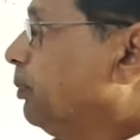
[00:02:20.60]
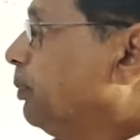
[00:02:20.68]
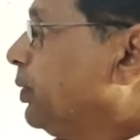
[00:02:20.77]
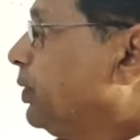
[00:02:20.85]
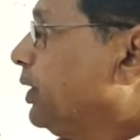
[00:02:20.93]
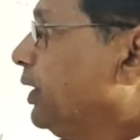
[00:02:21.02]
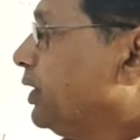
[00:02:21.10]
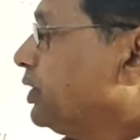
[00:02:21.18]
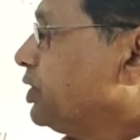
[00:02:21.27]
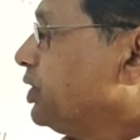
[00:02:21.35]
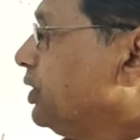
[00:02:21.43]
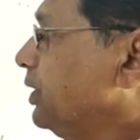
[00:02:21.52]

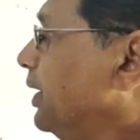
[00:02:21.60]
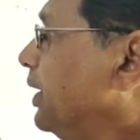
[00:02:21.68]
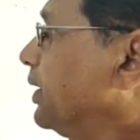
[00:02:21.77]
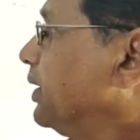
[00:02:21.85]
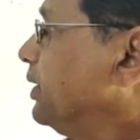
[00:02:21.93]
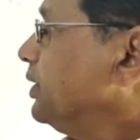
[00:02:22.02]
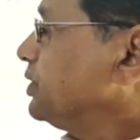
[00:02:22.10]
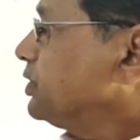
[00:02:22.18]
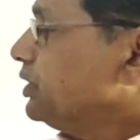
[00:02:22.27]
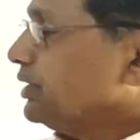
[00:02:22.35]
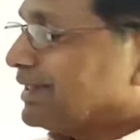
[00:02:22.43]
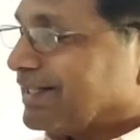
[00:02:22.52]
Protection
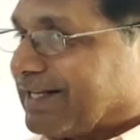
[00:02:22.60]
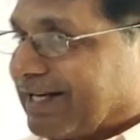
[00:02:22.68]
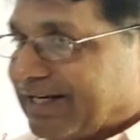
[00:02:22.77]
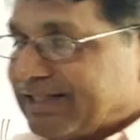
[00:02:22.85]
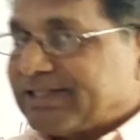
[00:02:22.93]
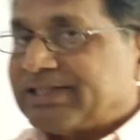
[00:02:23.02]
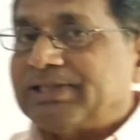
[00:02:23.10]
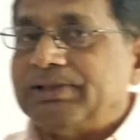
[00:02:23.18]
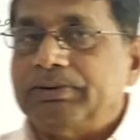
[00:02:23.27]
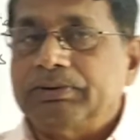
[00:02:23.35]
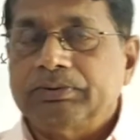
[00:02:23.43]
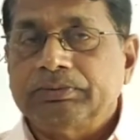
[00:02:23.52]
against
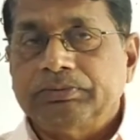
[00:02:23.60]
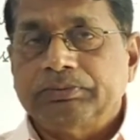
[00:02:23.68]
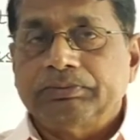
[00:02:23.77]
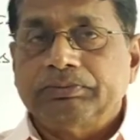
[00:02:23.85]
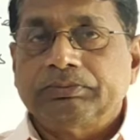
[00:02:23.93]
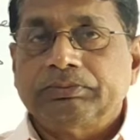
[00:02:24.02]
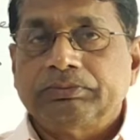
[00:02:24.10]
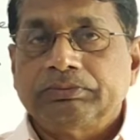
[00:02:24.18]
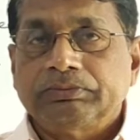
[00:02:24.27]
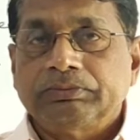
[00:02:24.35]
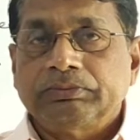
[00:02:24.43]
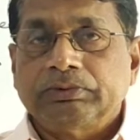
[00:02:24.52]
stress.
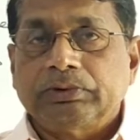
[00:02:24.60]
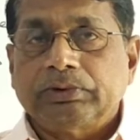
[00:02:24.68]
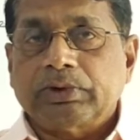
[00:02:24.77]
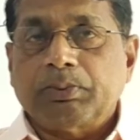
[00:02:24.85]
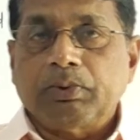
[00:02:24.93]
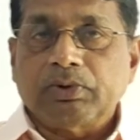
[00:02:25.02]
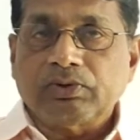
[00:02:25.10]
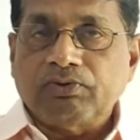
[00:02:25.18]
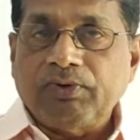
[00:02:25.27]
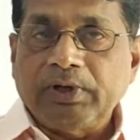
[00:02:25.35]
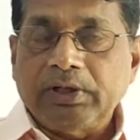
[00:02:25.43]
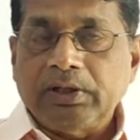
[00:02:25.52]
Suppose
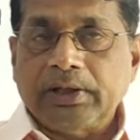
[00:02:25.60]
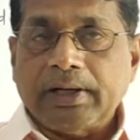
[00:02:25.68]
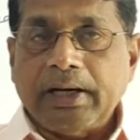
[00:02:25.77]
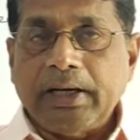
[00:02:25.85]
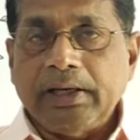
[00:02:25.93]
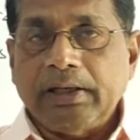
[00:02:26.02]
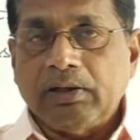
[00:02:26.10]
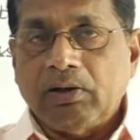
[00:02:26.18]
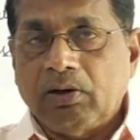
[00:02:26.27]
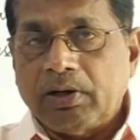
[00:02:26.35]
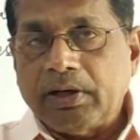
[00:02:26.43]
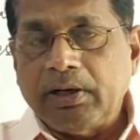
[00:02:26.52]
wind, rain,
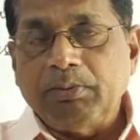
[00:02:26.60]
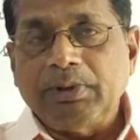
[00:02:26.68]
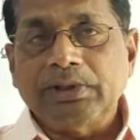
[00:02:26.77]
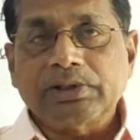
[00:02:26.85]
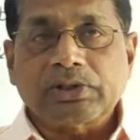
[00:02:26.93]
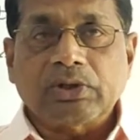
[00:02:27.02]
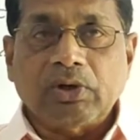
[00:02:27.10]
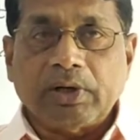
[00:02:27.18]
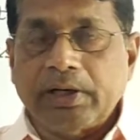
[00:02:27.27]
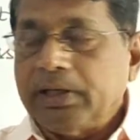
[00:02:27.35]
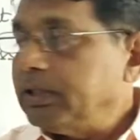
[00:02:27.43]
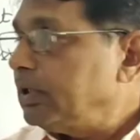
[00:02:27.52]
or animals or
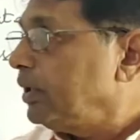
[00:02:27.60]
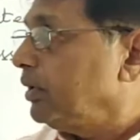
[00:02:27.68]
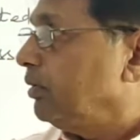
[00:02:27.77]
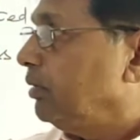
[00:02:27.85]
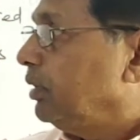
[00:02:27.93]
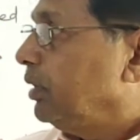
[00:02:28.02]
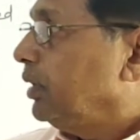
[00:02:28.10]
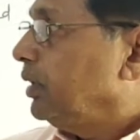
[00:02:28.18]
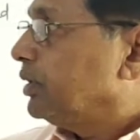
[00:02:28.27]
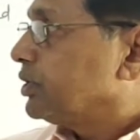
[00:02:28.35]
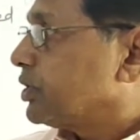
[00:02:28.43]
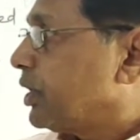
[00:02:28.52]
anything.
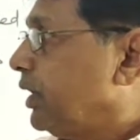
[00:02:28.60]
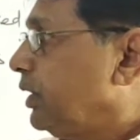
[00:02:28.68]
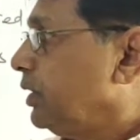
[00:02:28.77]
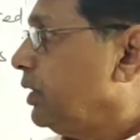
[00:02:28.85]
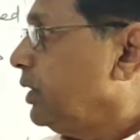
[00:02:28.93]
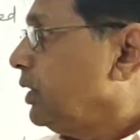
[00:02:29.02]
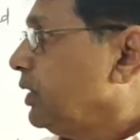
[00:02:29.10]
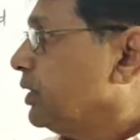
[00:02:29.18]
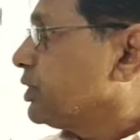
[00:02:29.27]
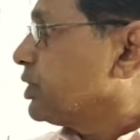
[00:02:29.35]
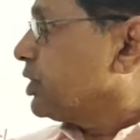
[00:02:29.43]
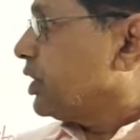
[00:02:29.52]
Strain,
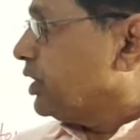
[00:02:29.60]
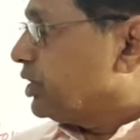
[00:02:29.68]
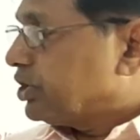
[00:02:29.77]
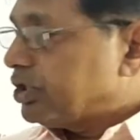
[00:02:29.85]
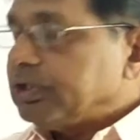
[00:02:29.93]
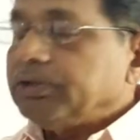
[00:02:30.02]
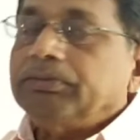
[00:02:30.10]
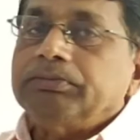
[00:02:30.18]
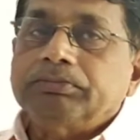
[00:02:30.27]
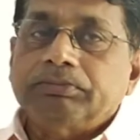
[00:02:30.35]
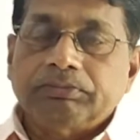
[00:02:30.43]
stretching.